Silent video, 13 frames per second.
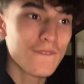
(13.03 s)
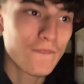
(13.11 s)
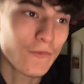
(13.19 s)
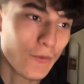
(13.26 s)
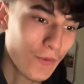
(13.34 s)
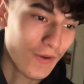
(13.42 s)

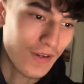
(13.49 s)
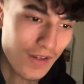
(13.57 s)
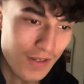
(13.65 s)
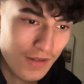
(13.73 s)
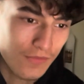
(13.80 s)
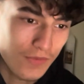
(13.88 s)

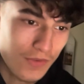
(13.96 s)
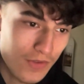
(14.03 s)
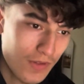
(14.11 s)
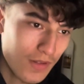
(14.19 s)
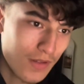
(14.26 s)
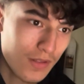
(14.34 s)

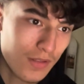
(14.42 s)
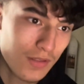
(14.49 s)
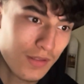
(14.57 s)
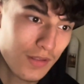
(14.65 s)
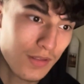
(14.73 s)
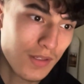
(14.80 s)
forever.
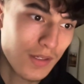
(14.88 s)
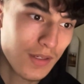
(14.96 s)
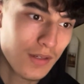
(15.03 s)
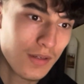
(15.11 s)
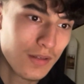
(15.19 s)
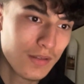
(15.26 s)

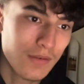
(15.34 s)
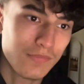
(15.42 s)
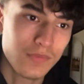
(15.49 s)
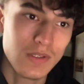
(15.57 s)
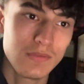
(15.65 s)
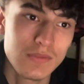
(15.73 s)
Not
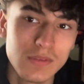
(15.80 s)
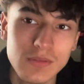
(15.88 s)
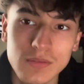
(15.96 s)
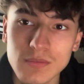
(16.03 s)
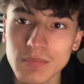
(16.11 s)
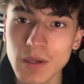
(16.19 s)

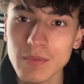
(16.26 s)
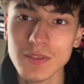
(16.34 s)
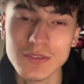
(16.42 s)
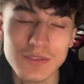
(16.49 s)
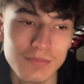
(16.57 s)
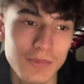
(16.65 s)
forever, probably
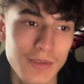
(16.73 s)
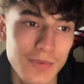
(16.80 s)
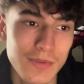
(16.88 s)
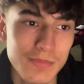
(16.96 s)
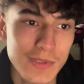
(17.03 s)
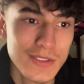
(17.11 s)
like some
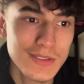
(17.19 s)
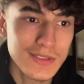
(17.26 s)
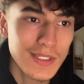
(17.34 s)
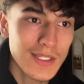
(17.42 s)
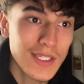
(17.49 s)
couple of months.